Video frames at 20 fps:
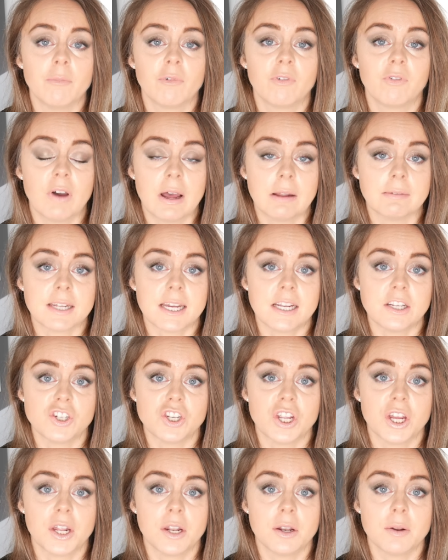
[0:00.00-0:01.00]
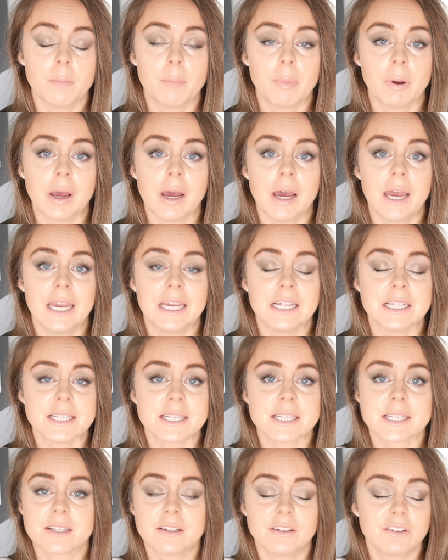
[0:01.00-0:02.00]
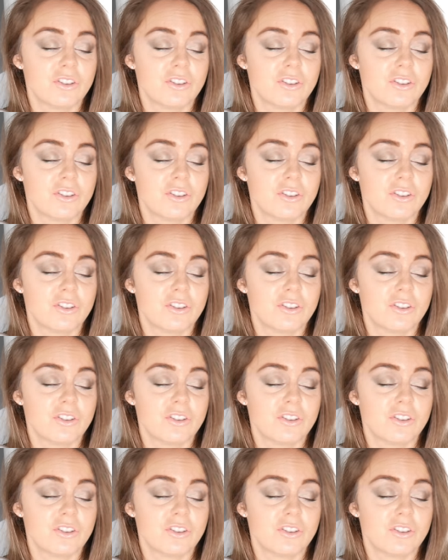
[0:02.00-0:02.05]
foundation, but it's